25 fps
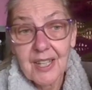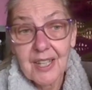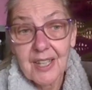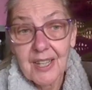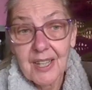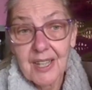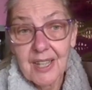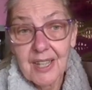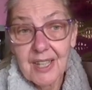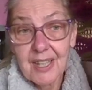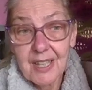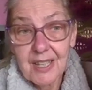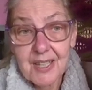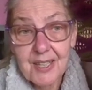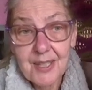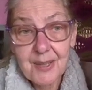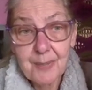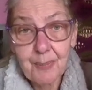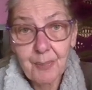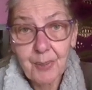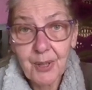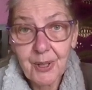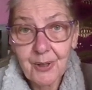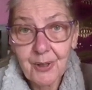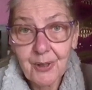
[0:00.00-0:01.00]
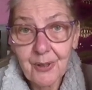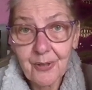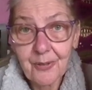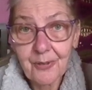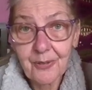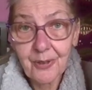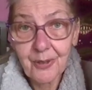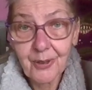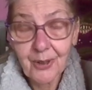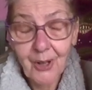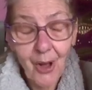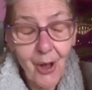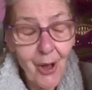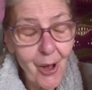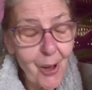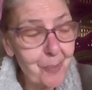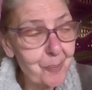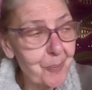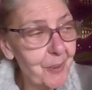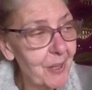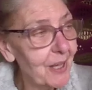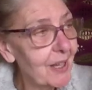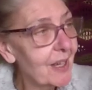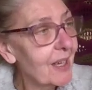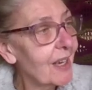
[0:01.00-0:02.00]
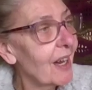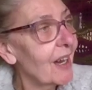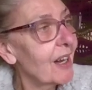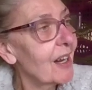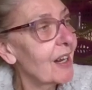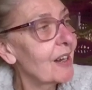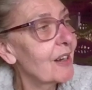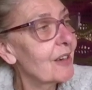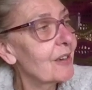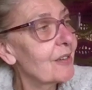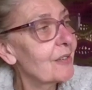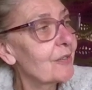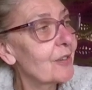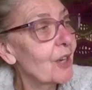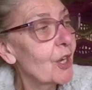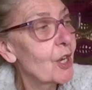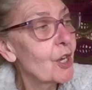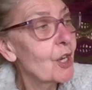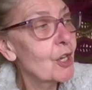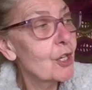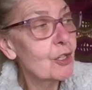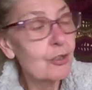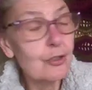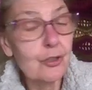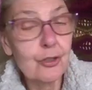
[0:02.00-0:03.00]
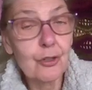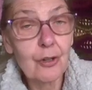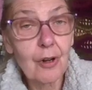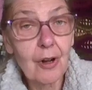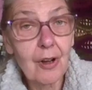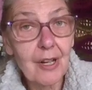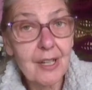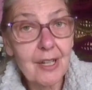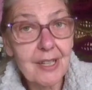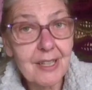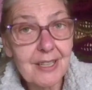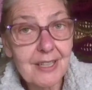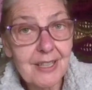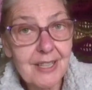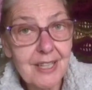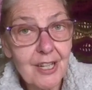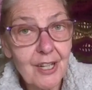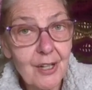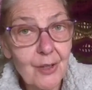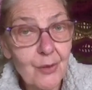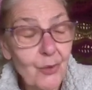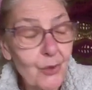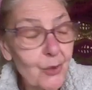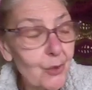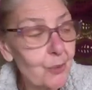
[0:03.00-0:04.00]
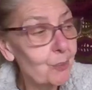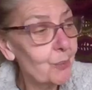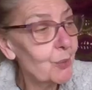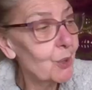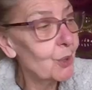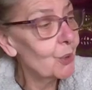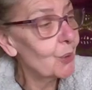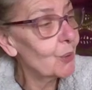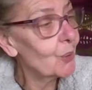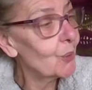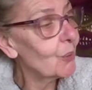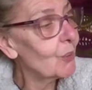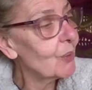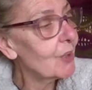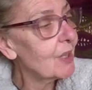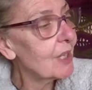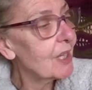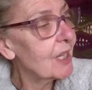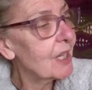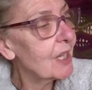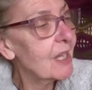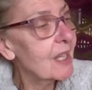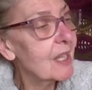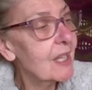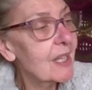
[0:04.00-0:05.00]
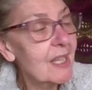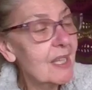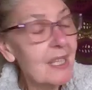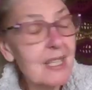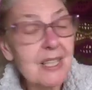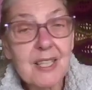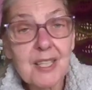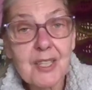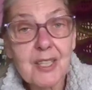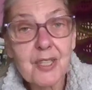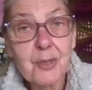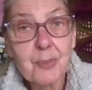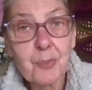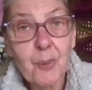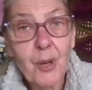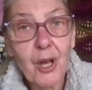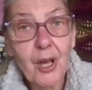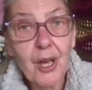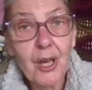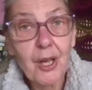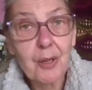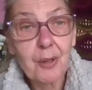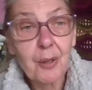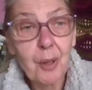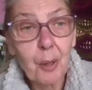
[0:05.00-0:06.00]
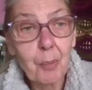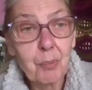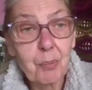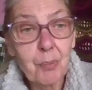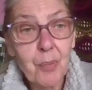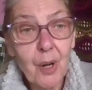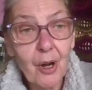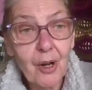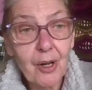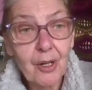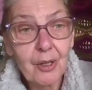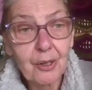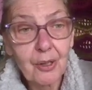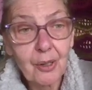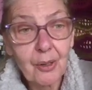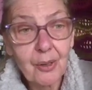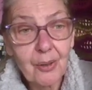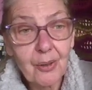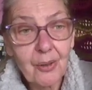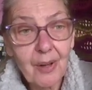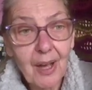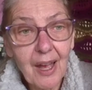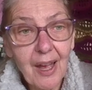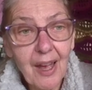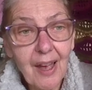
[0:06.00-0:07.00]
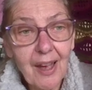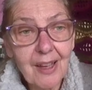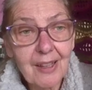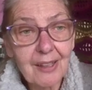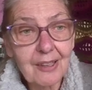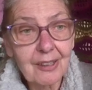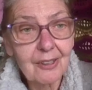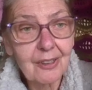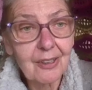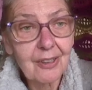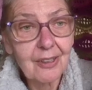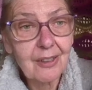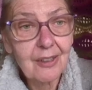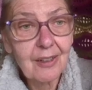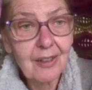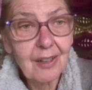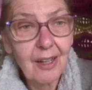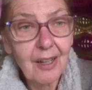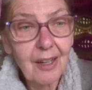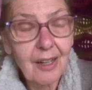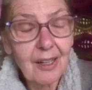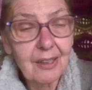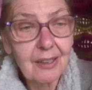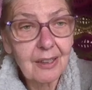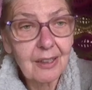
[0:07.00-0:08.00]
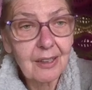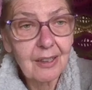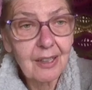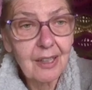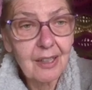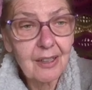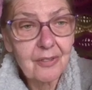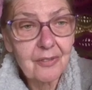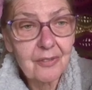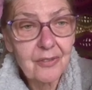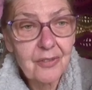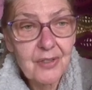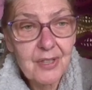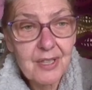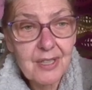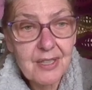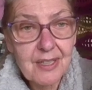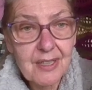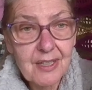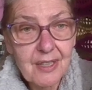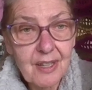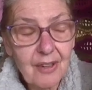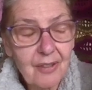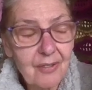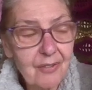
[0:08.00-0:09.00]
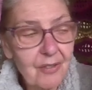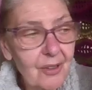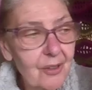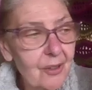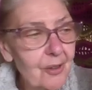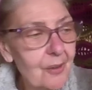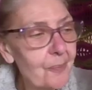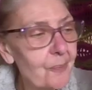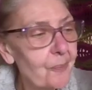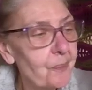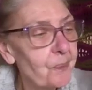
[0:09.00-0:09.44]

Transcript: this beautiful copy of Drawing Down the Moon. This is by Margot Adler. I love this cover.